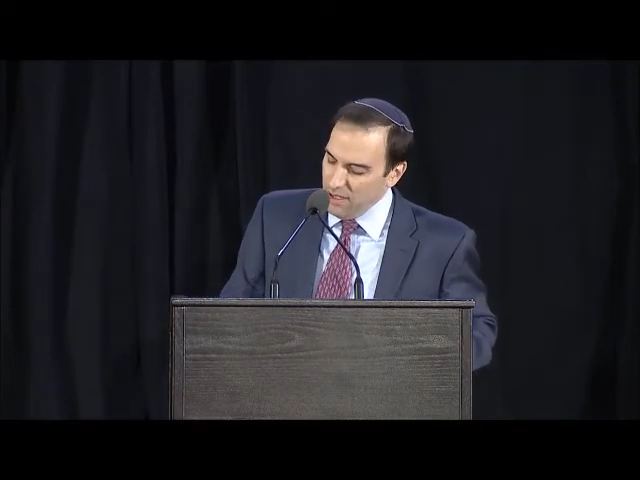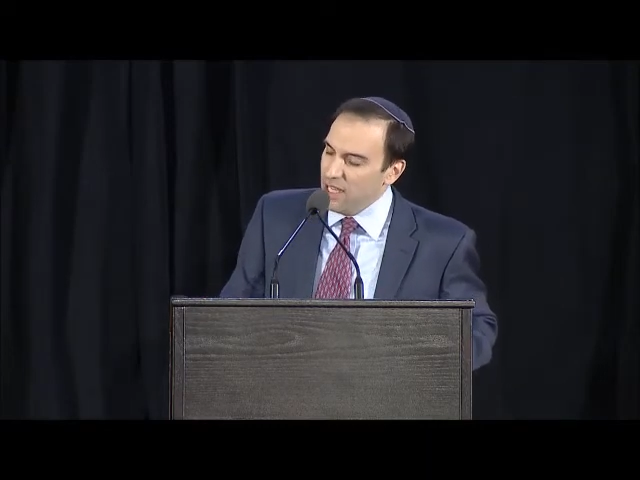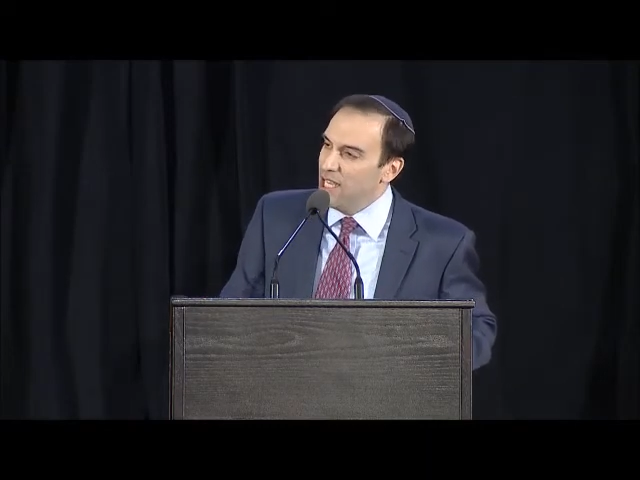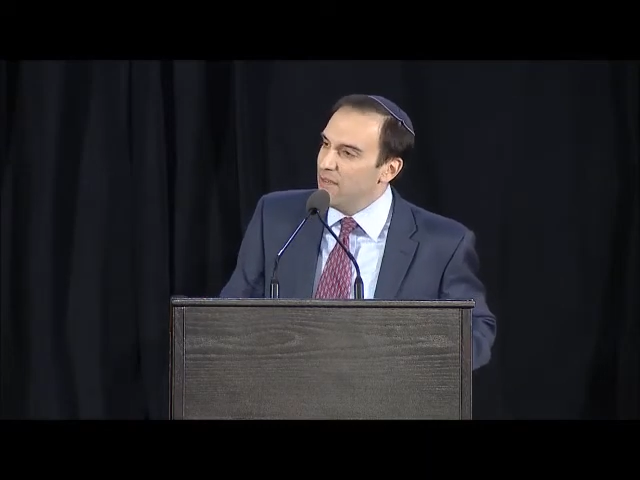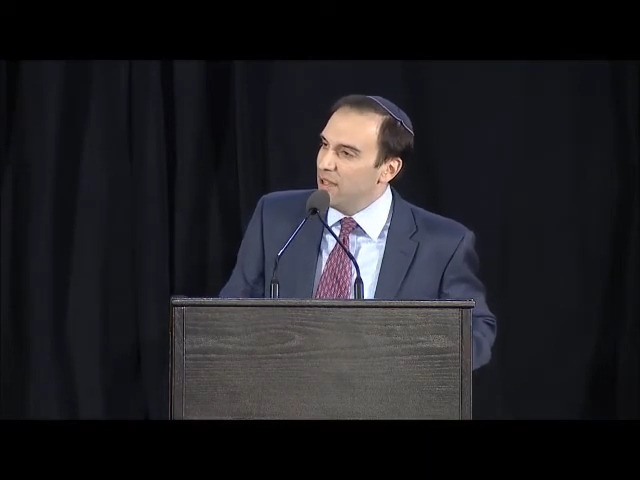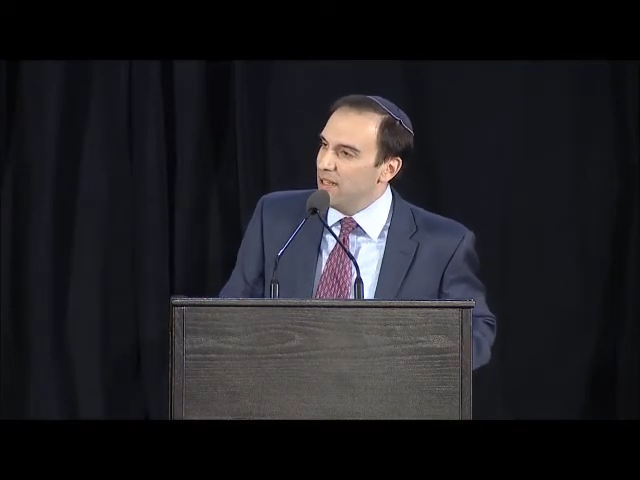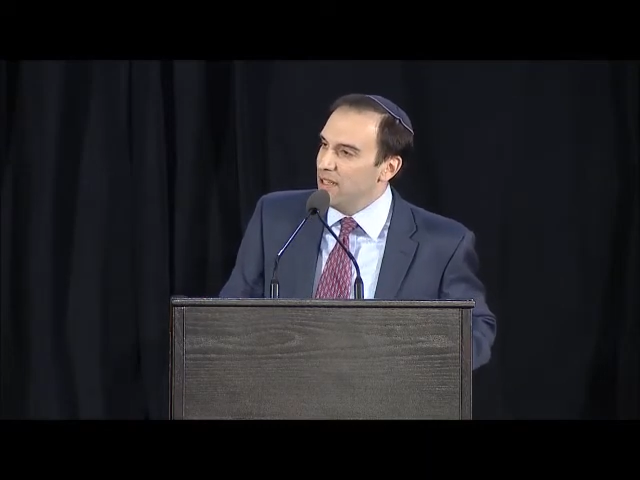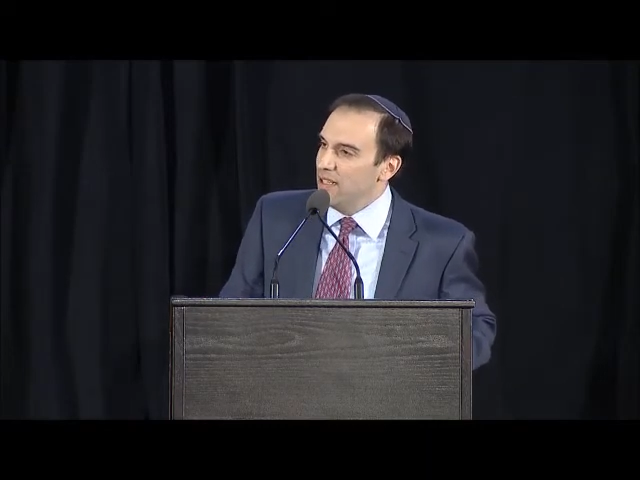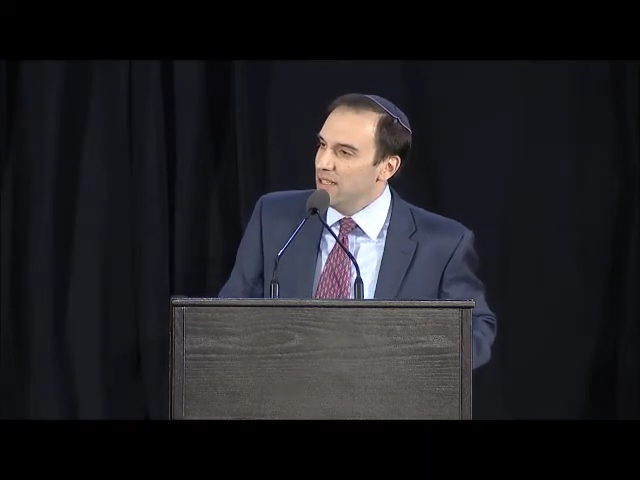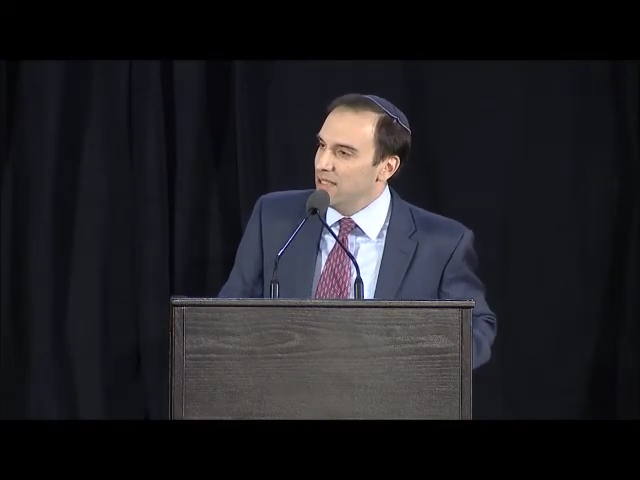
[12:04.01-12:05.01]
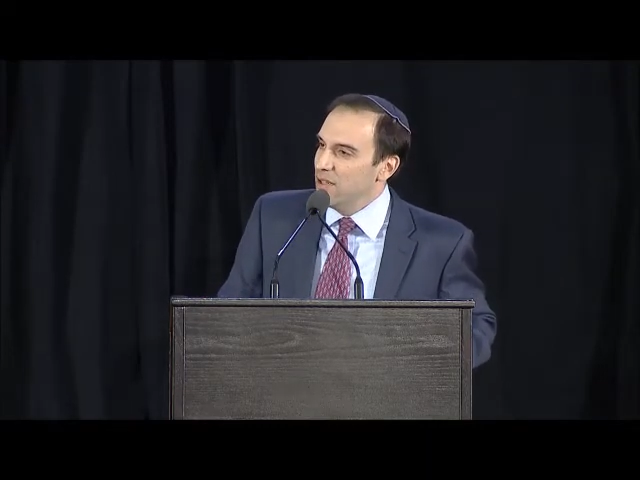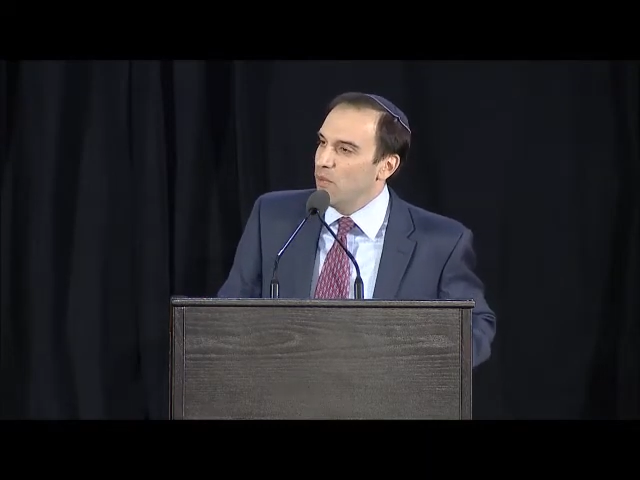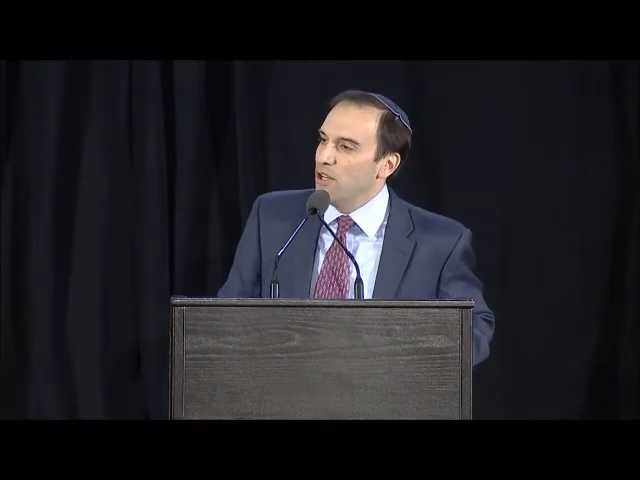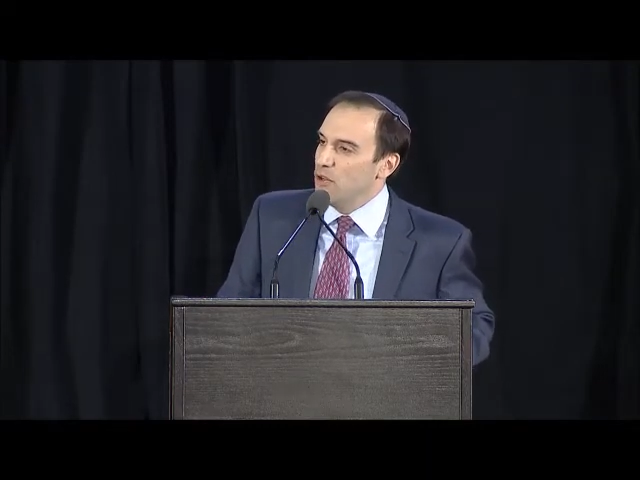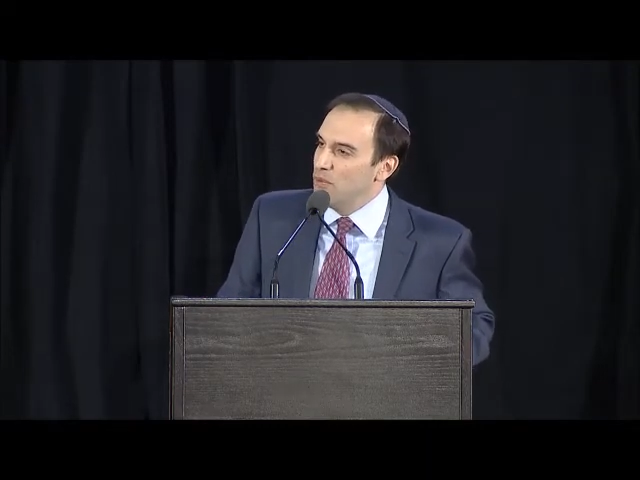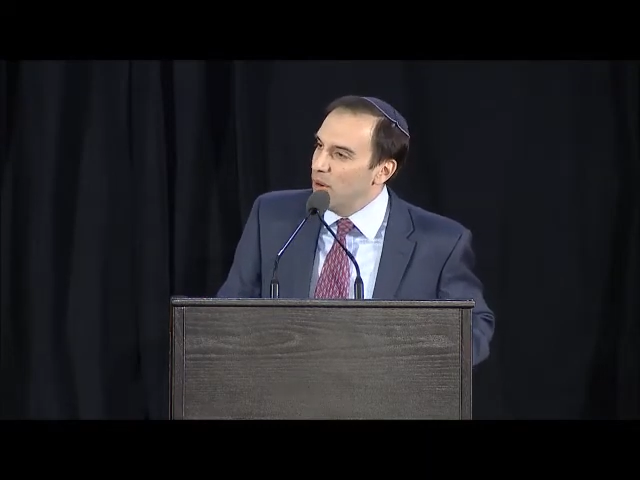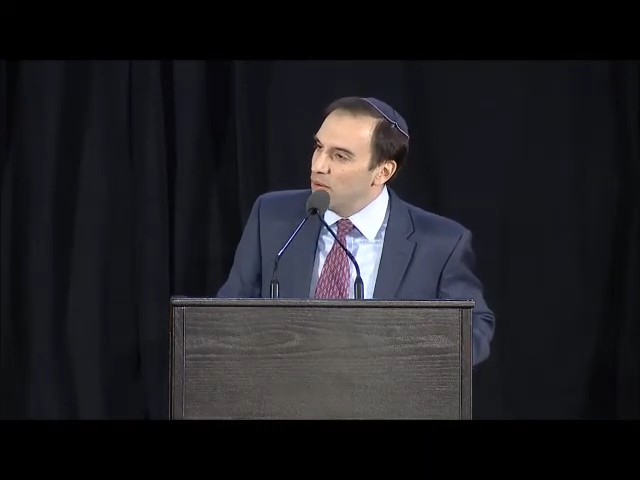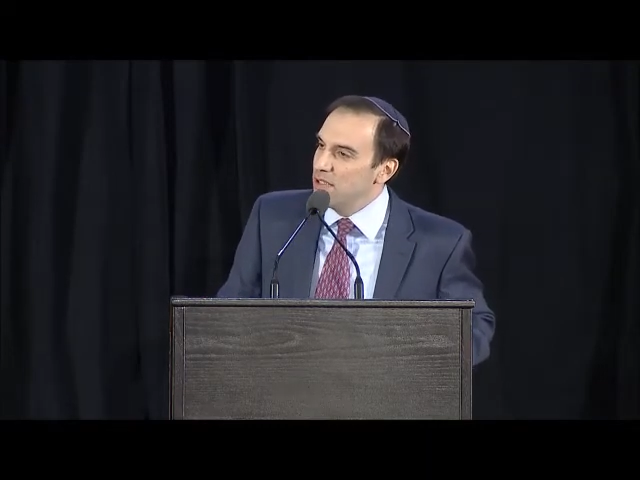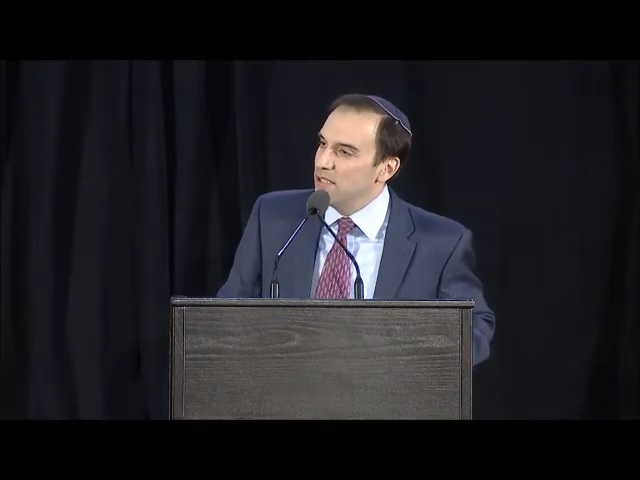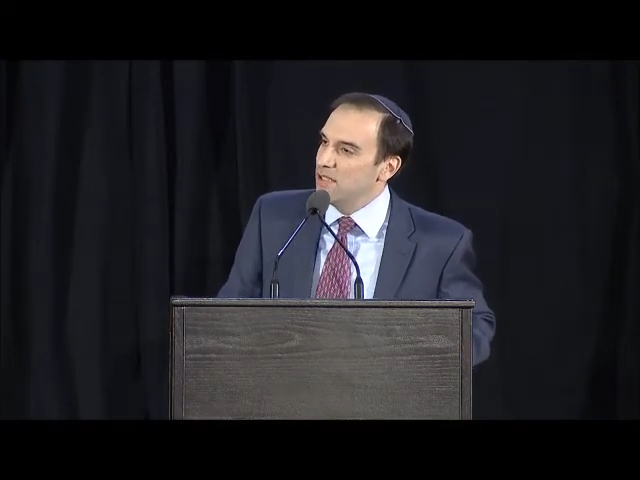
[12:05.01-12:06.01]
even when you
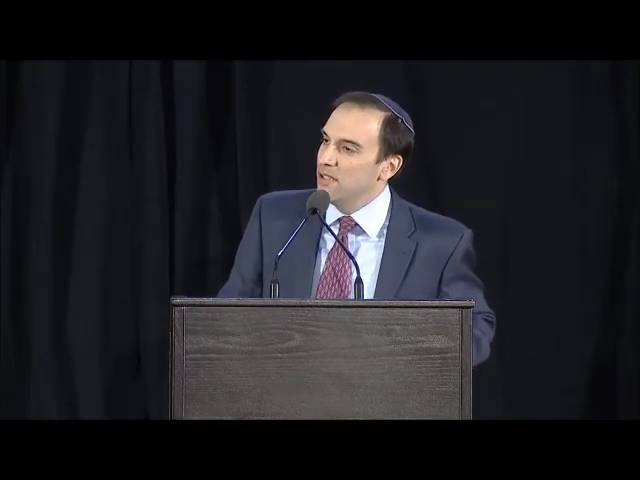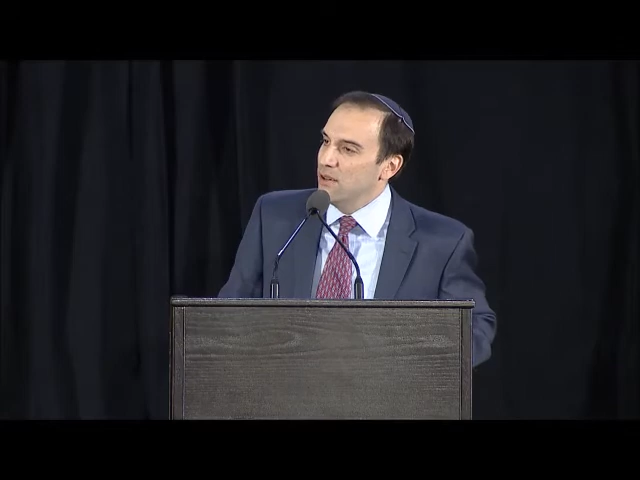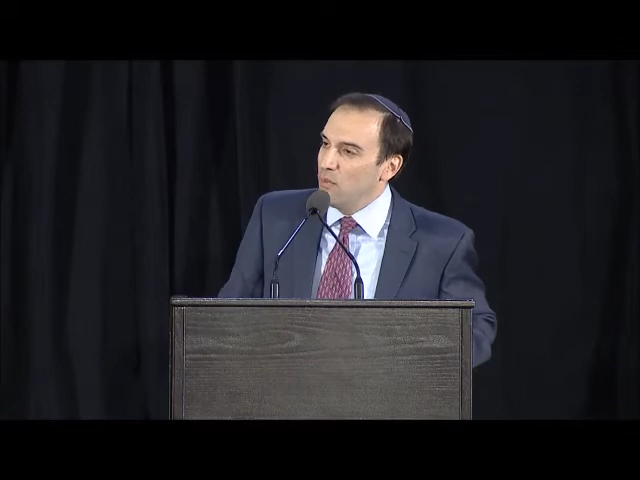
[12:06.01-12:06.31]
most